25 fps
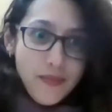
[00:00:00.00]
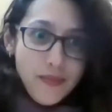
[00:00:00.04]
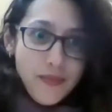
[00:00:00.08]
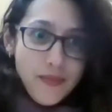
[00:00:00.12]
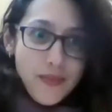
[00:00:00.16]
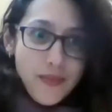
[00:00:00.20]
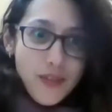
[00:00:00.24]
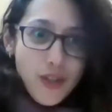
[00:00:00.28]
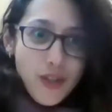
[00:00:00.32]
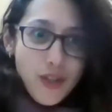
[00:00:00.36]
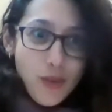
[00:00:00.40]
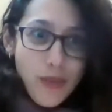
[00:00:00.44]

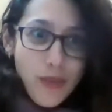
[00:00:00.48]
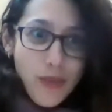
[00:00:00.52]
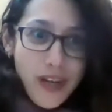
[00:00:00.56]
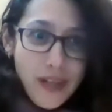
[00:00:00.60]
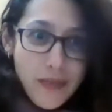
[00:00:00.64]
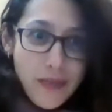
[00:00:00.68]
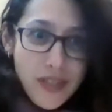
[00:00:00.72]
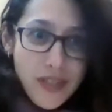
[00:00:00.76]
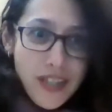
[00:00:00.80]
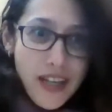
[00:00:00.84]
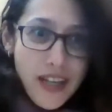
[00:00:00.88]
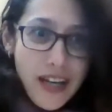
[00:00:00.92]
So my name
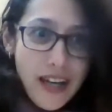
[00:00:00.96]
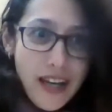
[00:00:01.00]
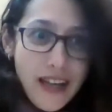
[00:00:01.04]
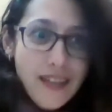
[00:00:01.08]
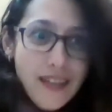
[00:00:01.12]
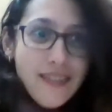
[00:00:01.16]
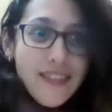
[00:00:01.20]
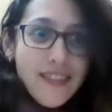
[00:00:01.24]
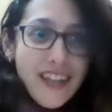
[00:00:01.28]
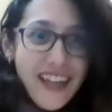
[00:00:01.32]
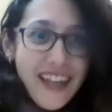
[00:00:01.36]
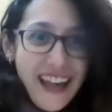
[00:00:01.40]
is
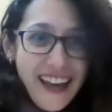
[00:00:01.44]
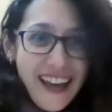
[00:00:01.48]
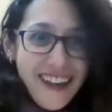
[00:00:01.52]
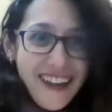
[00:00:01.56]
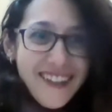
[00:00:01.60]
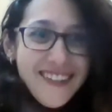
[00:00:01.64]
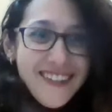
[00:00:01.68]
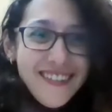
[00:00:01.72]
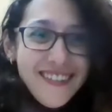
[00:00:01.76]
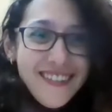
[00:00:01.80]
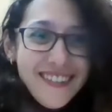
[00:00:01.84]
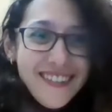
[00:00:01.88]
Ayala
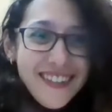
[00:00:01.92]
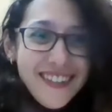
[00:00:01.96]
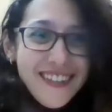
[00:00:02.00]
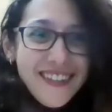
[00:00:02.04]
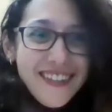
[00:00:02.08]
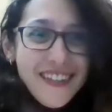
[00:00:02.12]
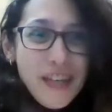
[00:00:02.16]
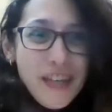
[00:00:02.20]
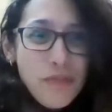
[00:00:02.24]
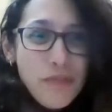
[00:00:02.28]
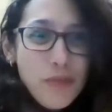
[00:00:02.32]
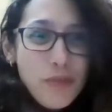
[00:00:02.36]
Chen
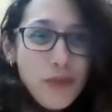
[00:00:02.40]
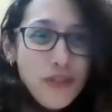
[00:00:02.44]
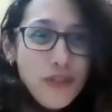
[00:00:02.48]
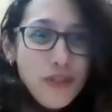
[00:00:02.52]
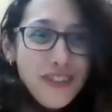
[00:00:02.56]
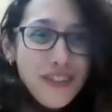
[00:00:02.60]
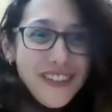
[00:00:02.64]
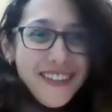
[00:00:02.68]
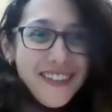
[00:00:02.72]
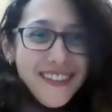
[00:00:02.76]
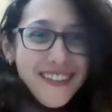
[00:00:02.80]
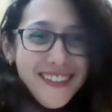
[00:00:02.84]
in
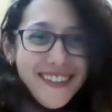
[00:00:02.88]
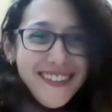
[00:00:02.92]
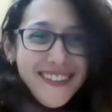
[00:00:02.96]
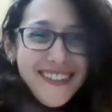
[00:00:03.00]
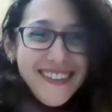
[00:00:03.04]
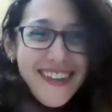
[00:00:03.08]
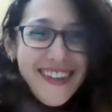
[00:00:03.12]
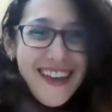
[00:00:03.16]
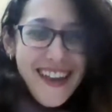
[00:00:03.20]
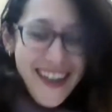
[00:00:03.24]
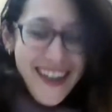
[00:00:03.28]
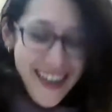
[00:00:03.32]
Hebrew,
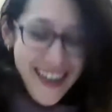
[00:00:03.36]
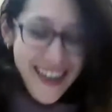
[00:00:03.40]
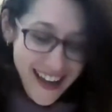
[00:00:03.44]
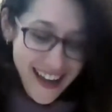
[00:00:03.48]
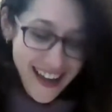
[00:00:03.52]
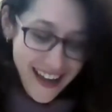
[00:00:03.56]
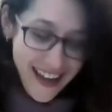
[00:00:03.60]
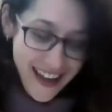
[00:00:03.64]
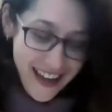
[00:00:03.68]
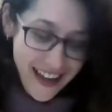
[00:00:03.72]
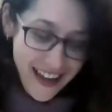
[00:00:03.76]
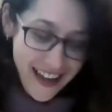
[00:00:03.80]

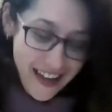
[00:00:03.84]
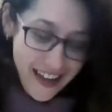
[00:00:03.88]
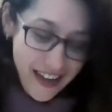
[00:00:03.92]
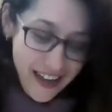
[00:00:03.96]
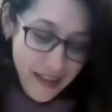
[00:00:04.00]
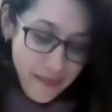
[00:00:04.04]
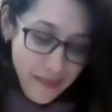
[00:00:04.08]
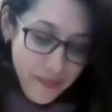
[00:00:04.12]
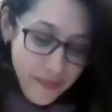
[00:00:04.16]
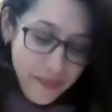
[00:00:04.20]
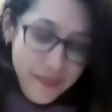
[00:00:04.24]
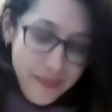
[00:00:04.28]

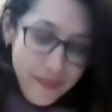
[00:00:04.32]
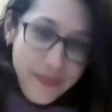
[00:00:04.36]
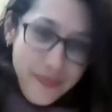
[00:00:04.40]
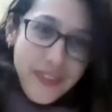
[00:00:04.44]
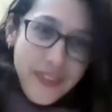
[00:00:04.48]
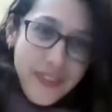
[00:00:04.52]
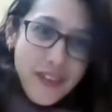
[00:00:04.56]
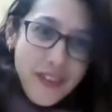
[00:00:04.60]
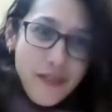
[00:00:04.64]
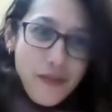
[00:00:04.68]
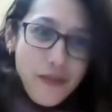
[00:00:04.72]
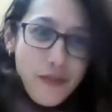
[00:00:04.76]

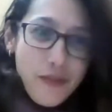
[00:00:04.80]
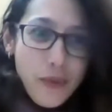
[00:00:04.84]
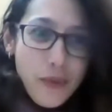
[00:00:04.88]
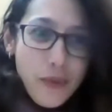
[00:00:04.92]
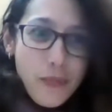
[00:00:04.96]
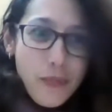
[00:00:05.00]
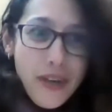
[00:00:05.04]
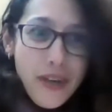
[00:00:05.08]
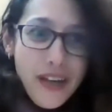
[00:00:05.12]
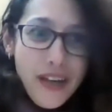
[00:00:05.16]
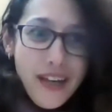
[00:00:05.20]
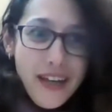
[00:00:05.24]

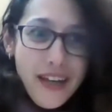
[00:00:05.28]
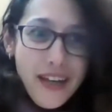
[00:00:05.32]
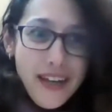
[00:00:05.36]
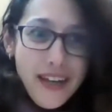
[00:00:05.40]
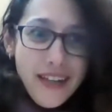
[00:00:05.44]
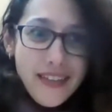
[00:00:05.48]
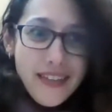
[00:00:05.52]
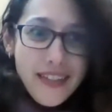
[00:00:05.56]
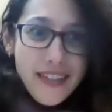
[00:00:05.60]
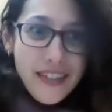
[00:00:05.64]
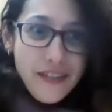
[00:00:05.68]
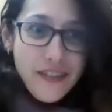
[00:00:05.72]
from
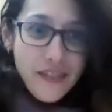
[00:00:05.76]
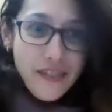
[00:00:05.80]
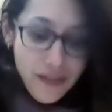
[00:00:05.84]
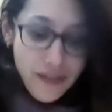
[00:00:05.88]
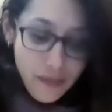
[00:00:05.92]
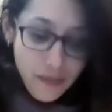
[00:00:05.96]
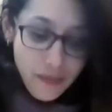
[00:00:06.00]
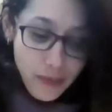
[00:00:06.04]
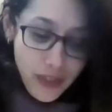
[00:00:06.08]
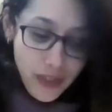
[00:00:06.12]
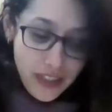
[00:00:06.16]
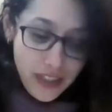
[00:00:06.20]
Tel
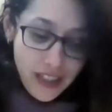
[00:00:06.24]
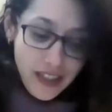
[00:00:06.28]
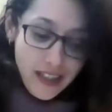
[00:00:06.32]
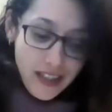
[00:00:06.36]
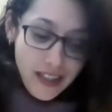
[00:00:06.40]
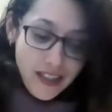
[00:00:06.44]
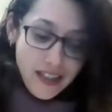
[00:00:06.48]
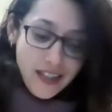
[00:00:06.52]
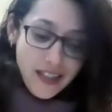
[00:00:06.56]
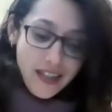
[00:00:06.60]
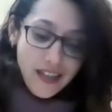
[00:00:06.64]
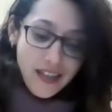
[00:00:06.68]
Aviv,
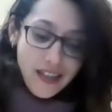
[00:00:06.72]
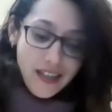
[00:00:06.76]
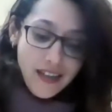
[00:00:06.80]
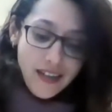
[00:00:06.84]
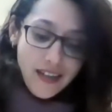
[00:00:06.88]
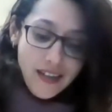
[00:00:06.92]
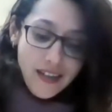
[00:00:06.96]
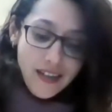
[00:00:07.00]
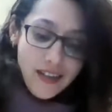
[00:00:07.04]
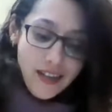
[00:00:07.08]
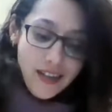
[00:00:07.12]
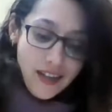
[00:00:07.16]
practically
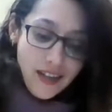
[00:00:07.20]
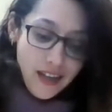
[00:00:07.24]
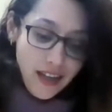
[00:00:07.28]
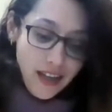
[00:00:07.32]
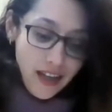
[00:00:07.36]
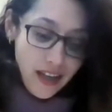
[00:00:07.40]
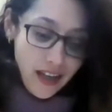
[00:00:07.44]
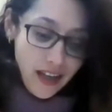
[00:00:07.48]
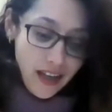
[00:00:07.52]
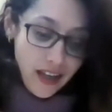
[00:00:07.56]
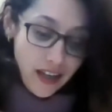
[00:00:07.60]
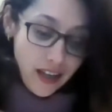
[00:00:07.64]
the
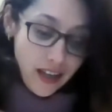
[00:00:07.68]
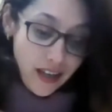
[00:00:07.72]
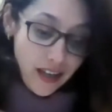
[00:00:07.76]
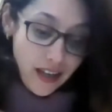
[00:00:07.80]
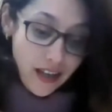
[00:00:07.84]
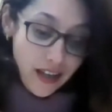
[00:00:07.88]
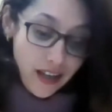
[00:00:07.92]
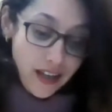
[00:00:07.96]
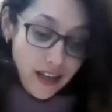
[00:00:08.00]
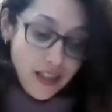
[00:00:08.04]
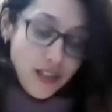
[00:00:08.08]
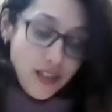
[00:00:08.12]

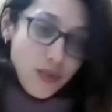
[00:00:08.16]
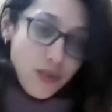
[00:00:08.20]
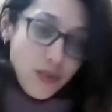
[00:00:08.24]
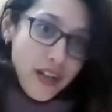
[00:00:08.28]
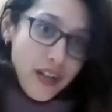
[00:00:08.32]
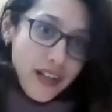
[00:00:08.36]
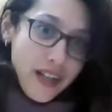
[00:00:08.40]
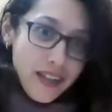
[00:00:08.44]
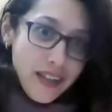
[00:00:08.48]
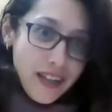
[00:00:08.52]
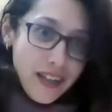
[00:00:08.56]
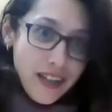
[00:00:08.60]

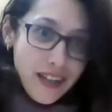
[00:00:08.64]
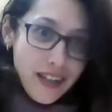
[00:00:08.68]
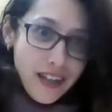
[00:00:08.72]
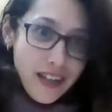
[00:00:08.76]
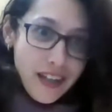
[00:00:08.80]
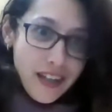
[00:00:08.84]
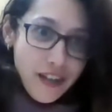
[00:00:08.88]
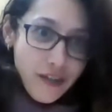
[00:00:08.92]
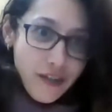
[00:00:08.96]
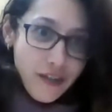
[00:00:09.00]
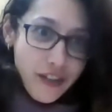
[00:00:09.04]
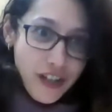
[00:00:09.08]

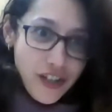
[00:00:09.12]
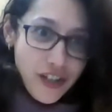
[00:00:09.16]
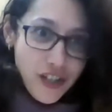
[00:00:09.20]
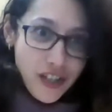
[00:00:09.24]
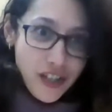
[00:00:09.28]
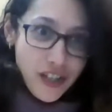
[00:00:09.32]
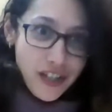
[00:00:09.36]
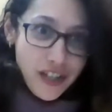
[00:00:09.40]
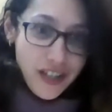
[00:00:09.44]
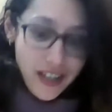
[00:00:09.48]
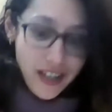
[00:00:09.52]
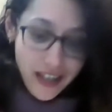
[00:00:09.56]
Israeli
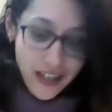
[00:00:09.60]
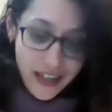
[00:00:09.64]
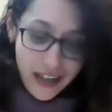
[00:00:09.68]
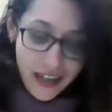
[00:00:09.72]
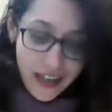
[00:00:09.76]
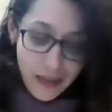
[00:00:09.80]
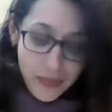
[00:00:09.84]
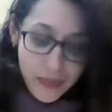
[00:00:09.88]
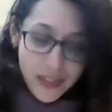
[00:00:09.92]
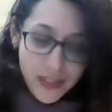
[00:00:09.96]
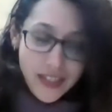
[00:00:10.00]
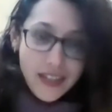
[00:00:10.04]
innovation
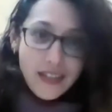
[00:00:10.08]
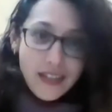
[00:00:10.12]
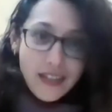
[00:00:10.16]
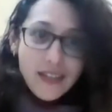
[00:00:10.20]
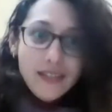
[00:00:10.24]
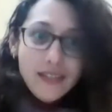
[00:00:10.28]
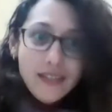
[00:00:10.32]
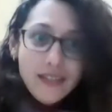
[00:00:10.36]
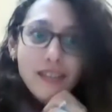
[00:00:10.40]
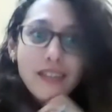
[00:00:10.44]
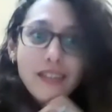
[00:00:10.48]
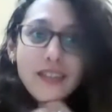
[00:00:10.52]

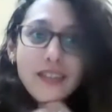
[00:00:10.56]
capital.